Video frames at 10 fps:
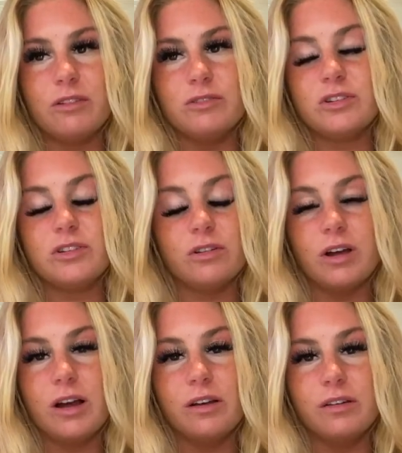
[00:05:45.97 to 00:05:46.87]
It was just a
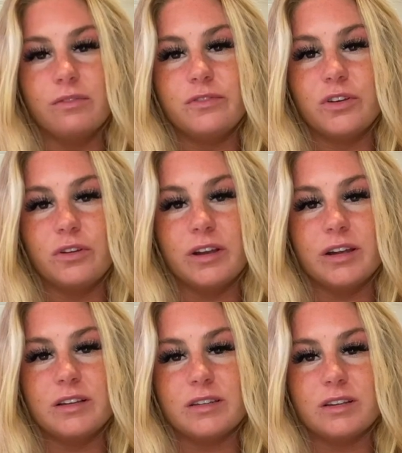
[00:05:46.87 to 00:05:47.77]
lot of two
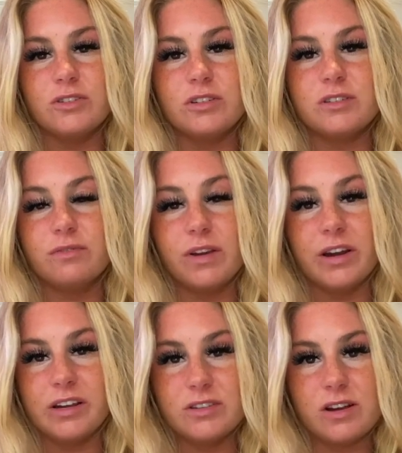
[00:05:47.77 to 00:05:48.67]
days and just
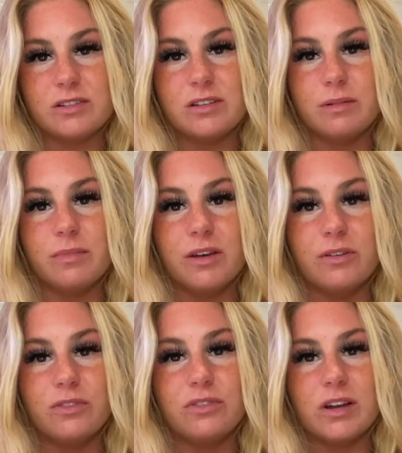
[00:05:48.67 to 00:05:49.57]
very exhausting, but
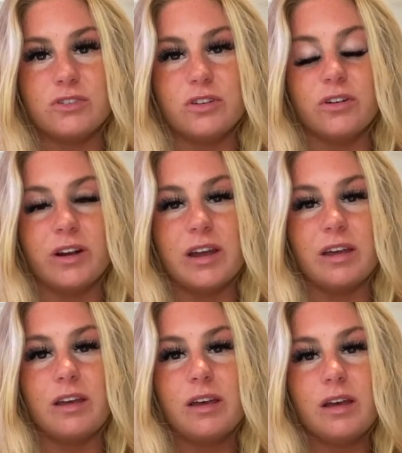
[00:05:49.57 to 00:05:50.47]
it was such a great